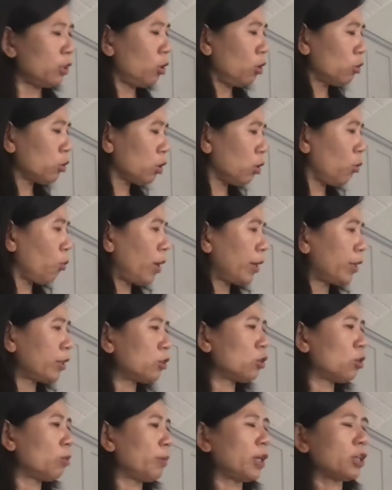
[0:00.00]
you also
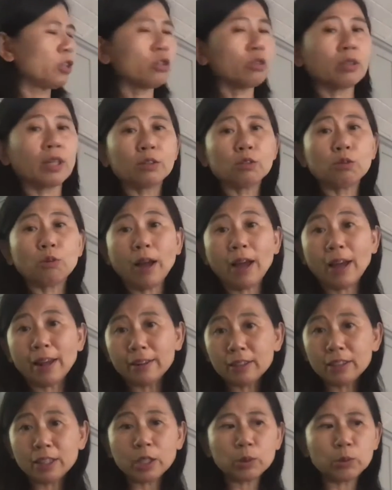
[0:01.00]
wanted to make sure that you
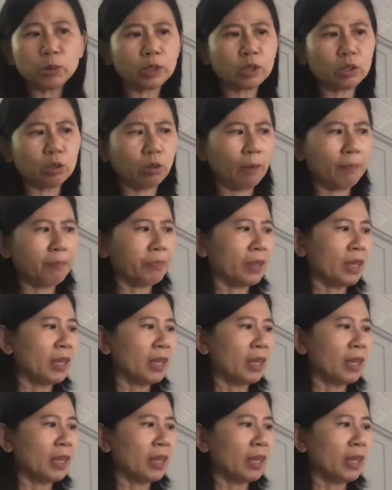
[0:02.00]
add liquid to it.